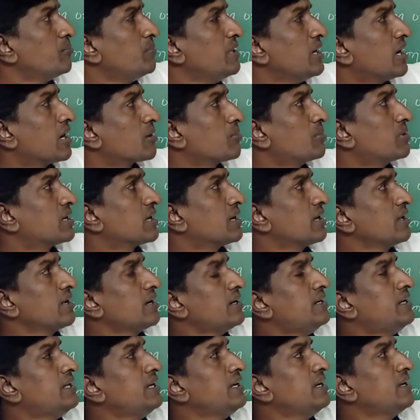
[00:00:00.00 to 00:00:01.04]
P orbital,
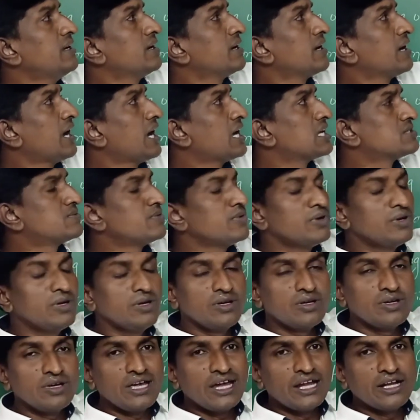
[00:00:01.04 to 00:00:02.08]
D, as
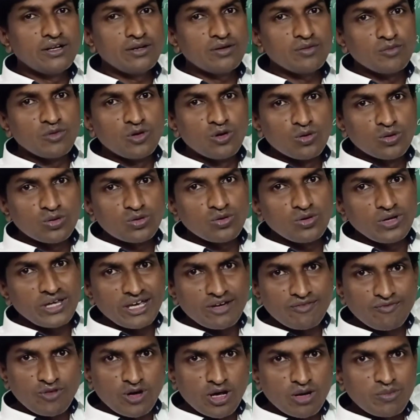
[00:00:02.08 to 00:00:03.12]
we go to
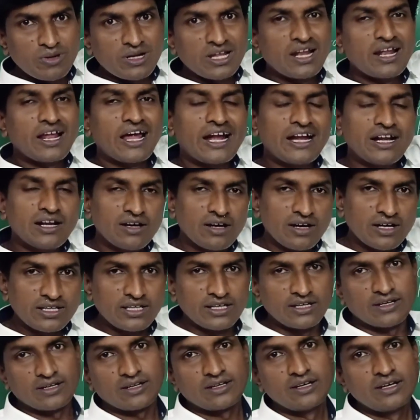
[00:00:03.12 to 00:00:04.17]
F orbital and
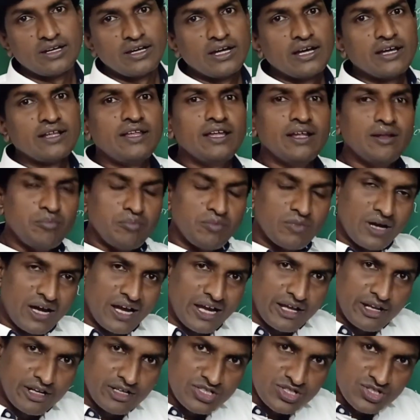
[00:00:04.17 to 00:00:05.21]
other, then
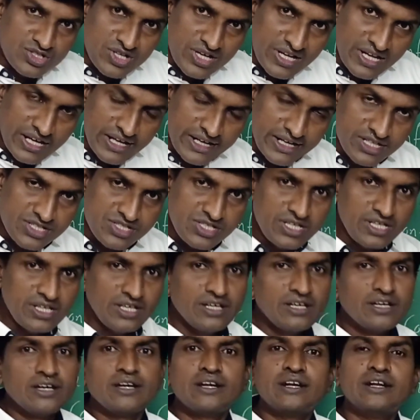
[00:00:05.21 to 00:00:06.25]
ionization
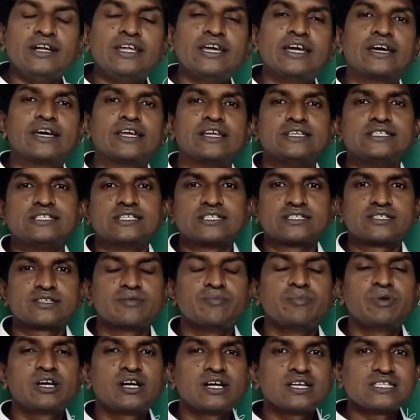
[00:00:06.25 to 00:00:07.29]
energy decreases,
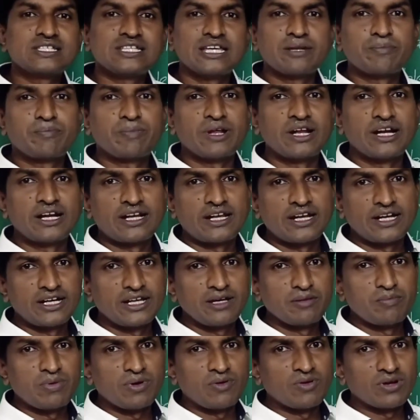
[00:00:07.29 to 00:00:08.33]
because their
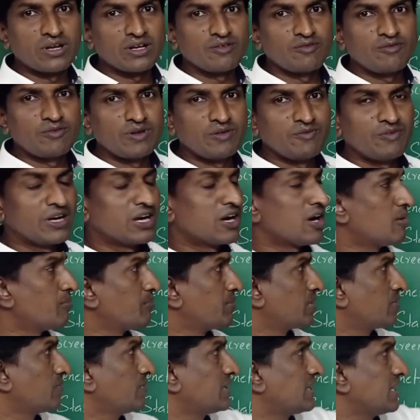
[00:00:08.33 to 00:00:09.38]
penetrating power, when we
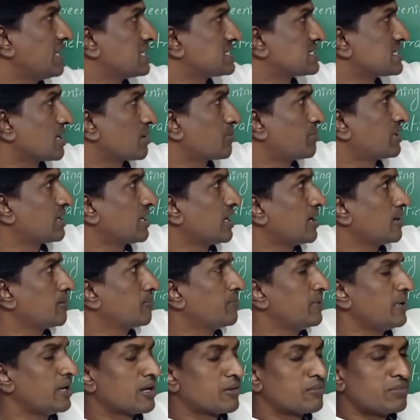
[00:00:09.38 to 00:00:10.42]
compare with S orbital and P